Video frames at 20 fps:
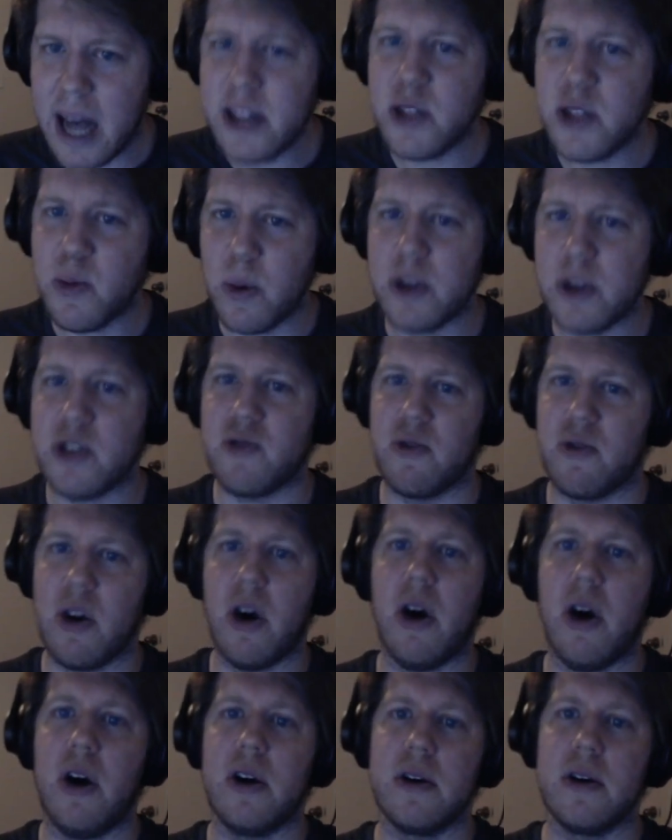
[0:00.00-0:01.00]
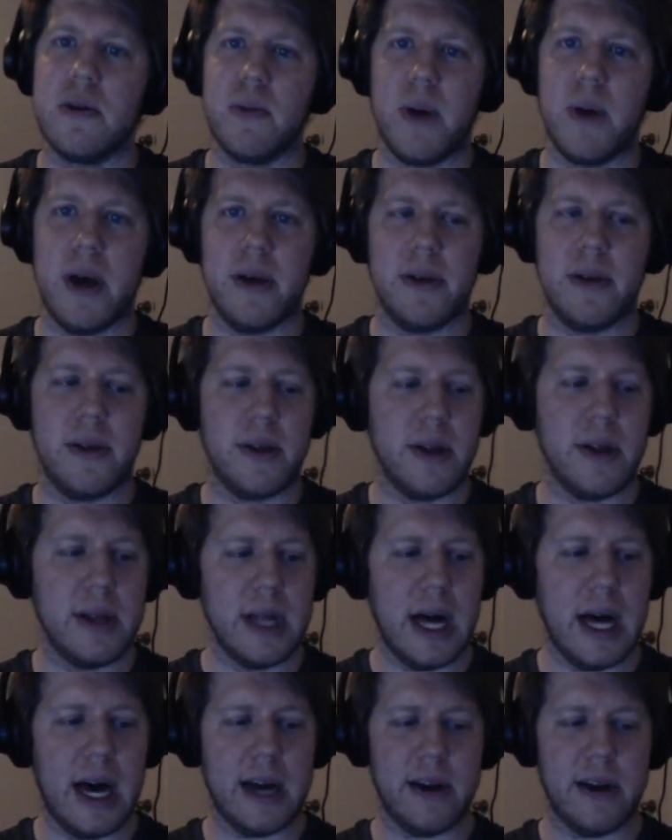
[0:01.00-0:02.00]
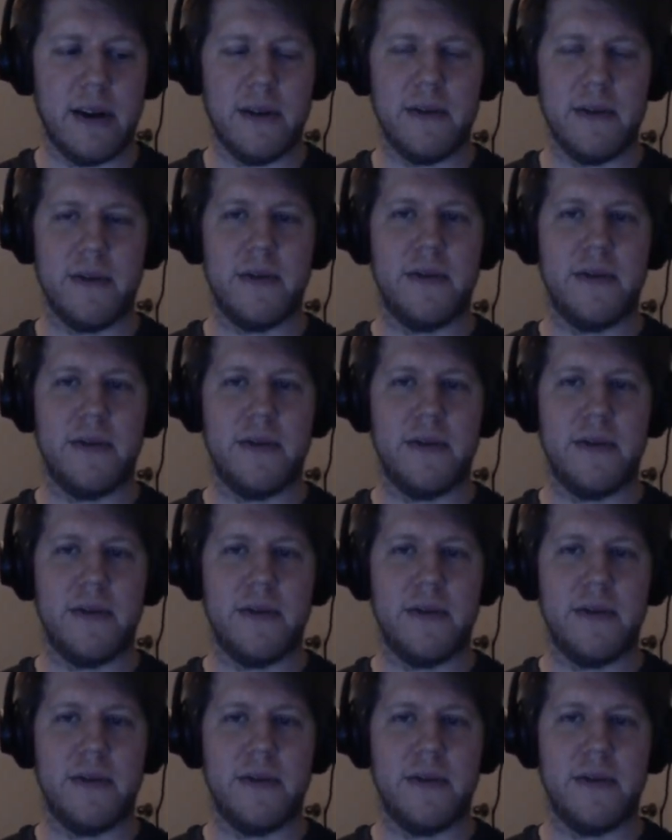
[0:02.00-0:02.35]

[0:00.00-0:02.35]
what's wrong with a lot of,